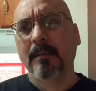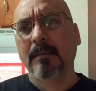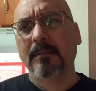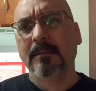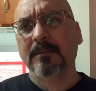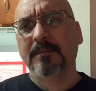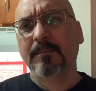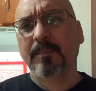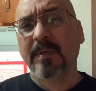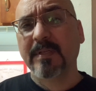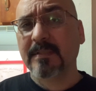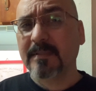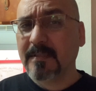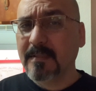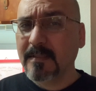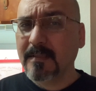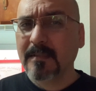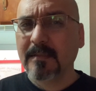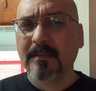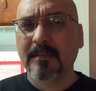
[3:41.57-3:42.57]

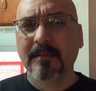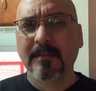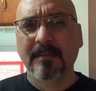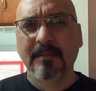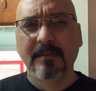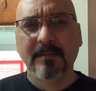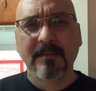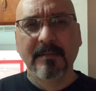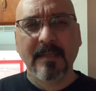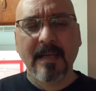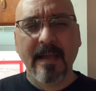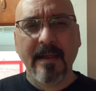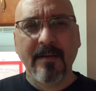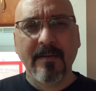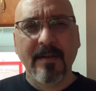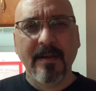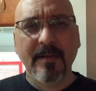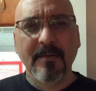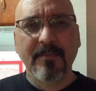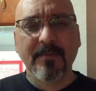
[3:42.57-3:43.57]
especially the higher
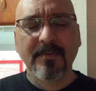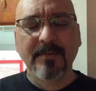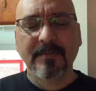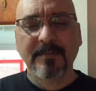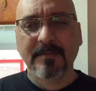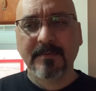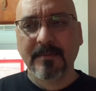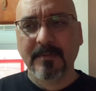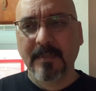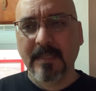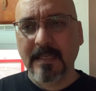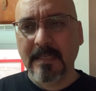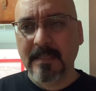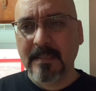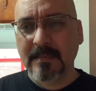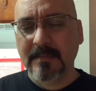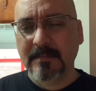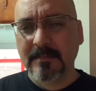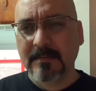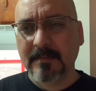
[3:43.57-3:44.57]
levels,
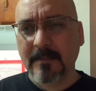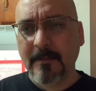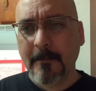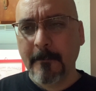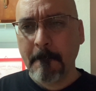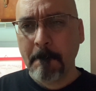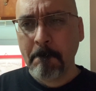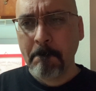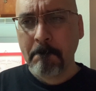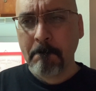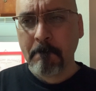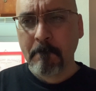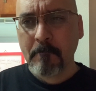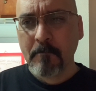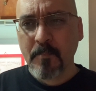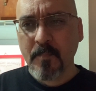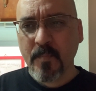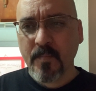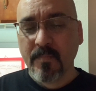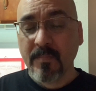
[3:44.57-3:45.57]
is
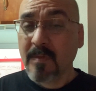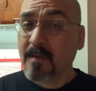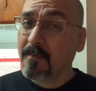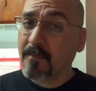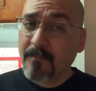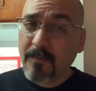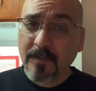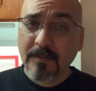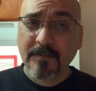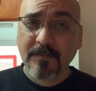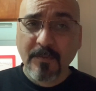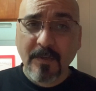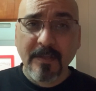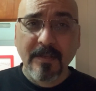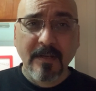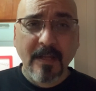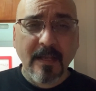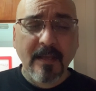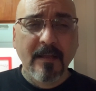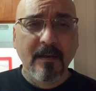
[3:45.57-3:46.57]
first of all, they're
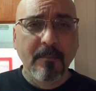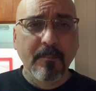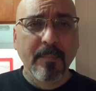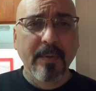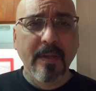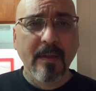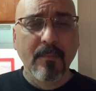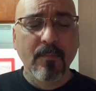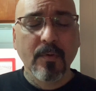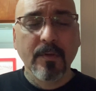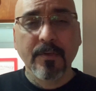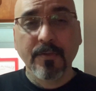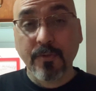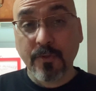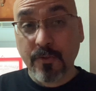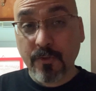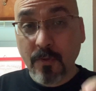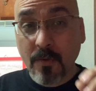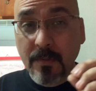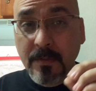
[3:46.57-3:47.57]
not going to be able, there's
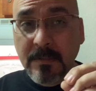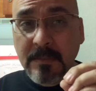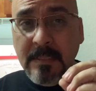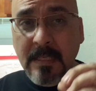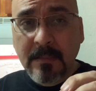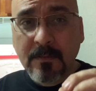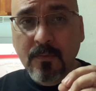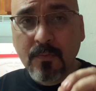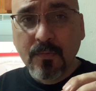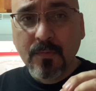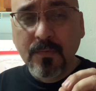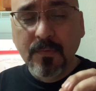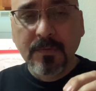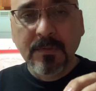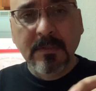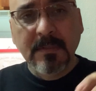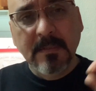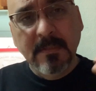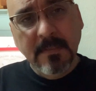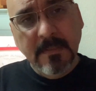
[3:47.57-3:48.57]
certain tattoos
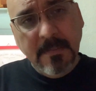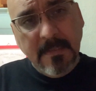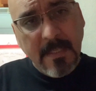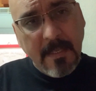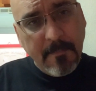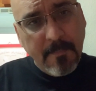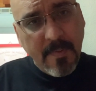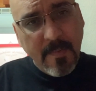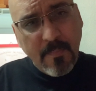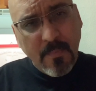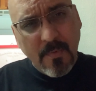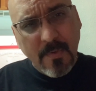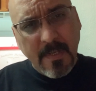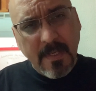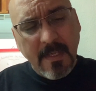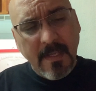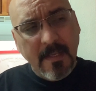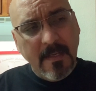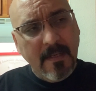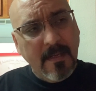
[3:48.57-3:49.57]
that people
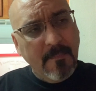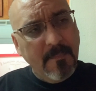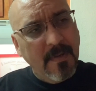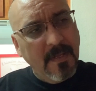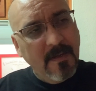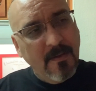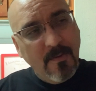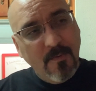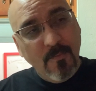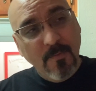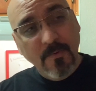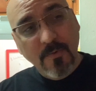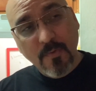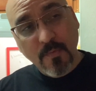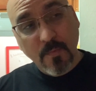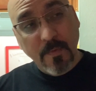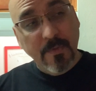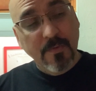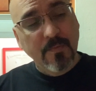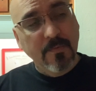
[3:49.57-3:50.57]
get, and I'm not going to go into
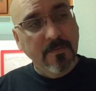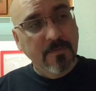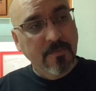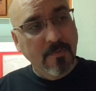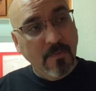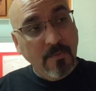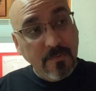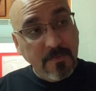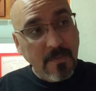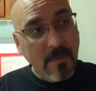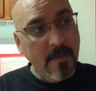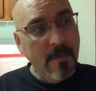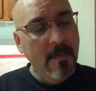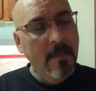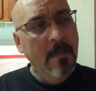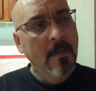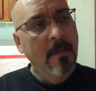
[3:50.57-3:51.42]
which ones those are.